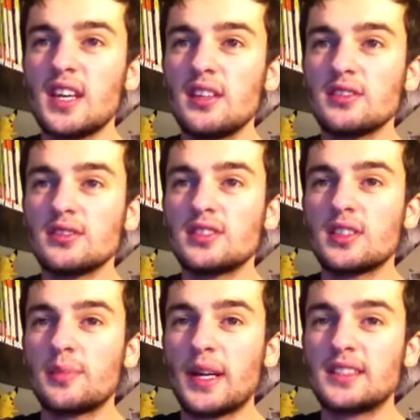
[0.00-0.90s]
there's also,
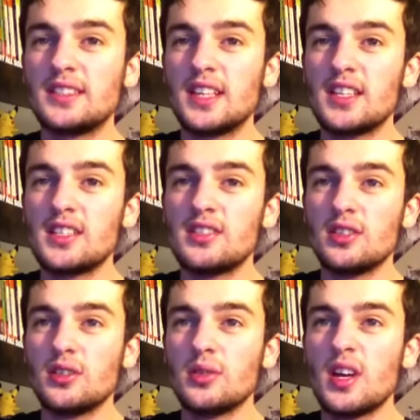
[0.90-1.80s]
back to
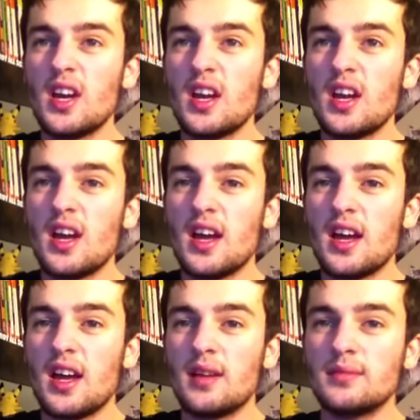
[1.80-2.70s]
digital,
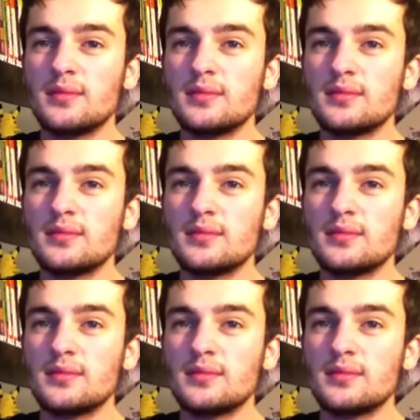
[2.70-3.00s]
if